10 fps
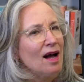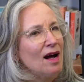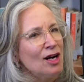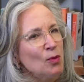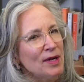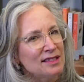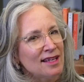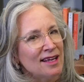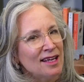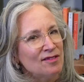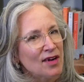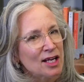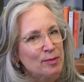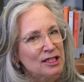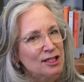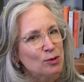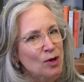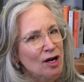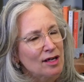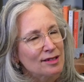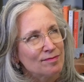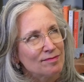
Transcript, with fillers: Are we taking vitamin D wrong?